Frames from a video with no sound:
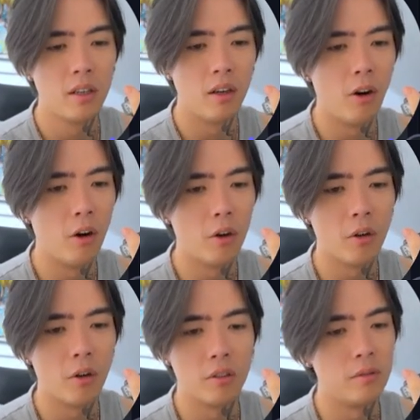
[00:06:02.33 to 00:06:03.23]

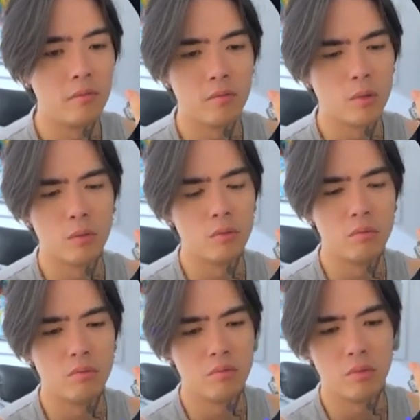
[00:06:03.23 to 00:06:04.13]
or
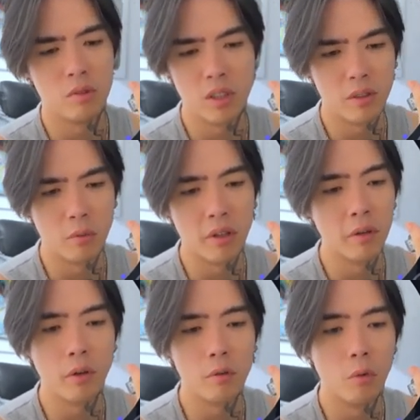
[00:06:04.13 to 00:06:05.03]
to
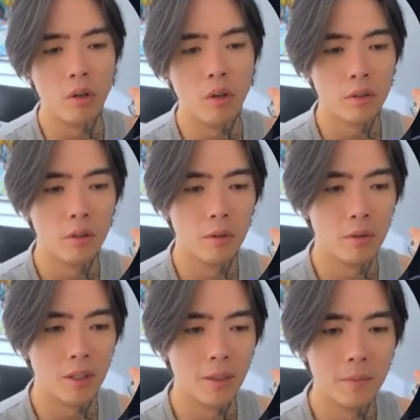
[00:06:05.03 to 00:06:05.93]
whatever you want.
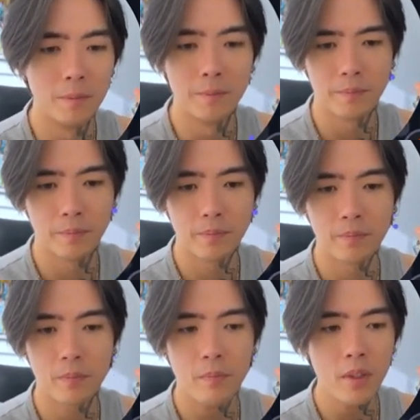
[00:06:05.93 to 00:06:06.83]
Okay,
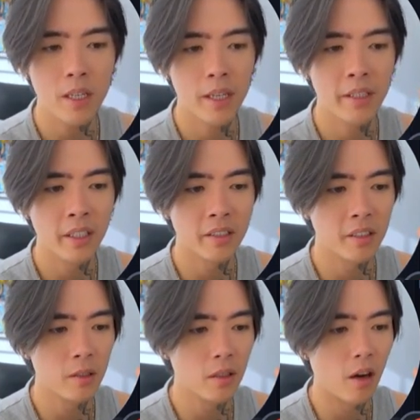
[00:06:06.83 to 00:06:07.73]
and you
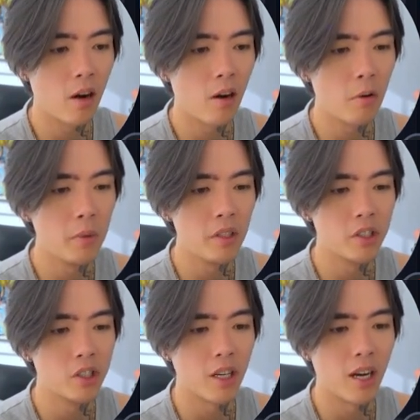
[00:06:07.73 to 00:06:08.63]
see how
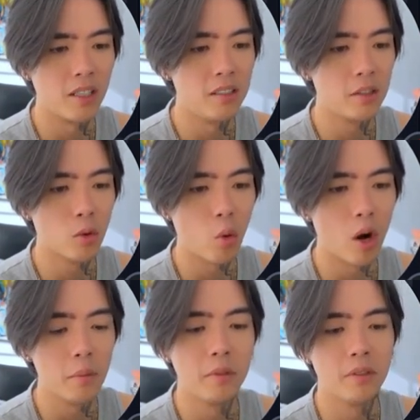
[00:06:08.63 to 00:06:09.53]
much I
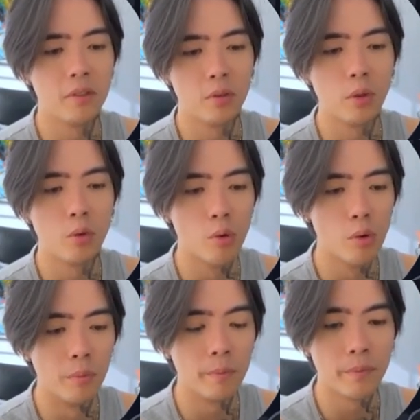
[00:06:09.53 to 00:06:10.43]
described the
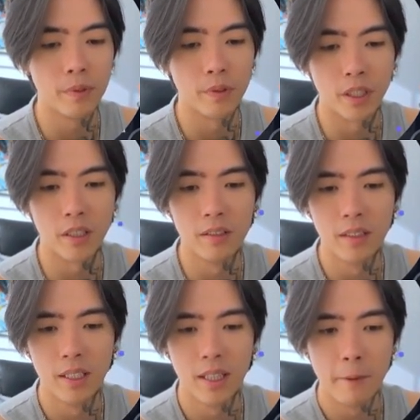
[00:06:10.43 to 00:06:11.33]
room. Okay,
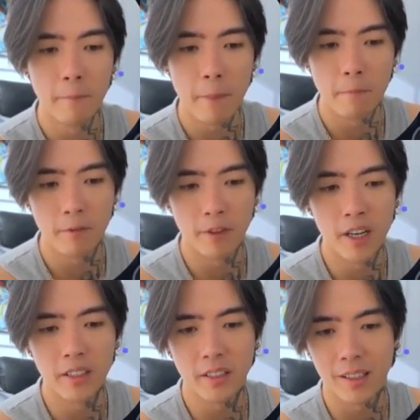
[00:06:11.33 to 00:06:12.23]

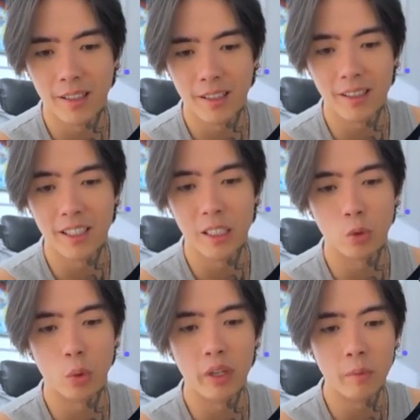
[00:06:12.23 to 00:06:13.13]
then here it's
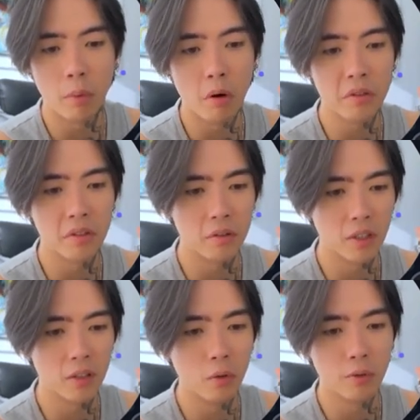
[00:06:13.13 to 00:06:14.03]
really important. Okay,
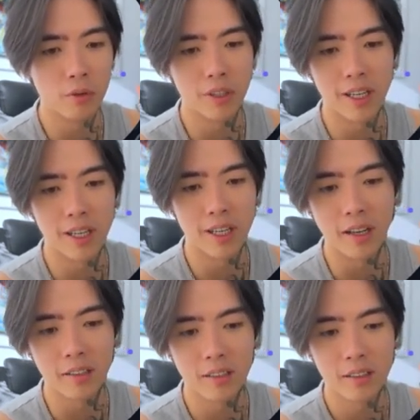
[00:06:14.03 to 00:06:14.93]
don't forget that